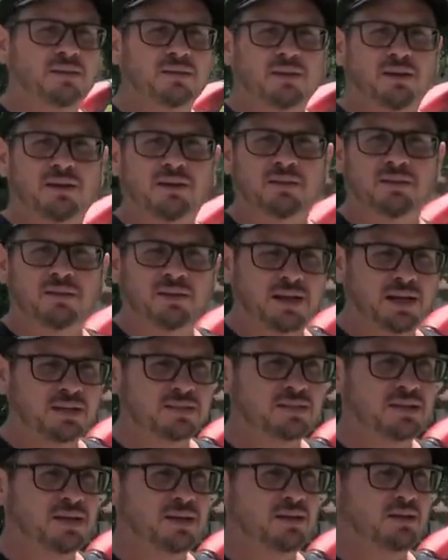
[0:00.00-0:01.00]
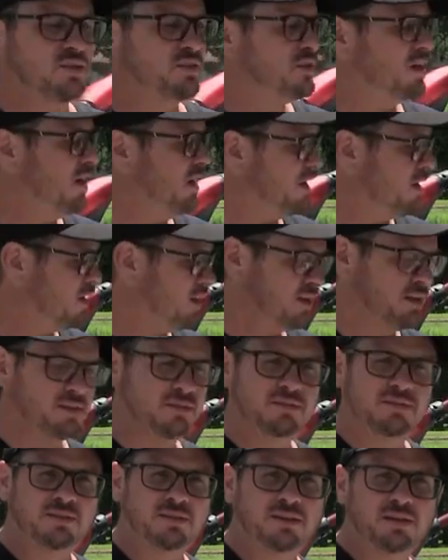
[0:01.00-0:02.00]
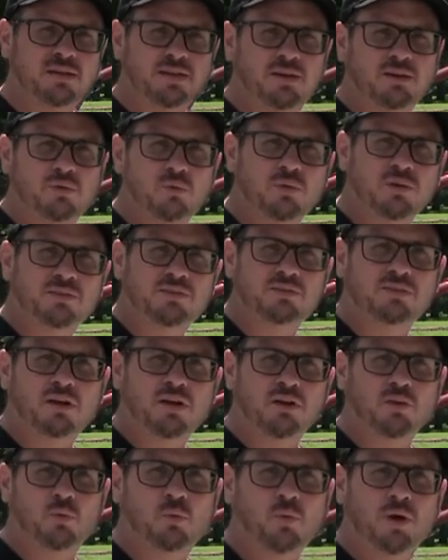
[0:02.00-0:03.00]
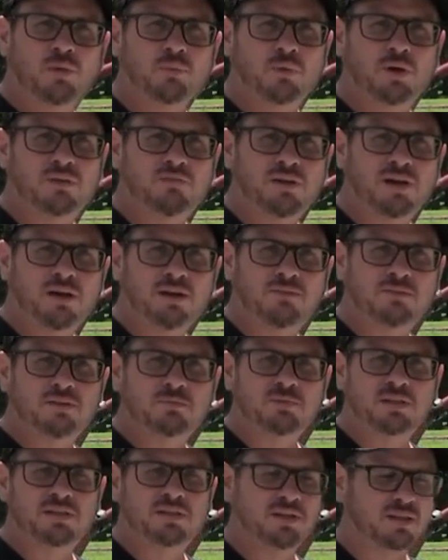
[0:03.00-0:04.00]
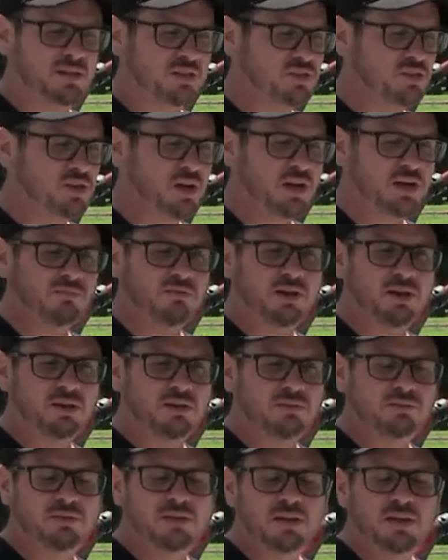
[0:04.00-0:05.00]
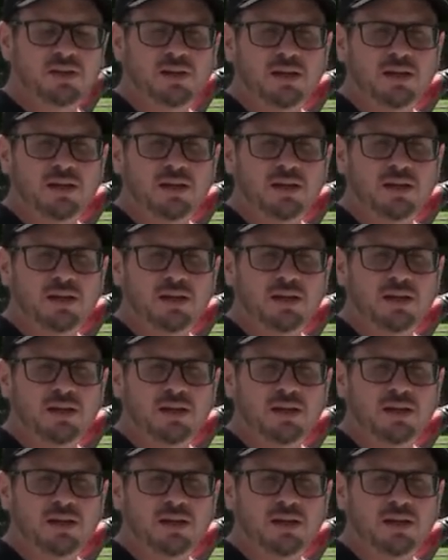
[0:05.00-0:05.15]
The next thing to check is the, it's called a one-way valve. It's basically a check valve.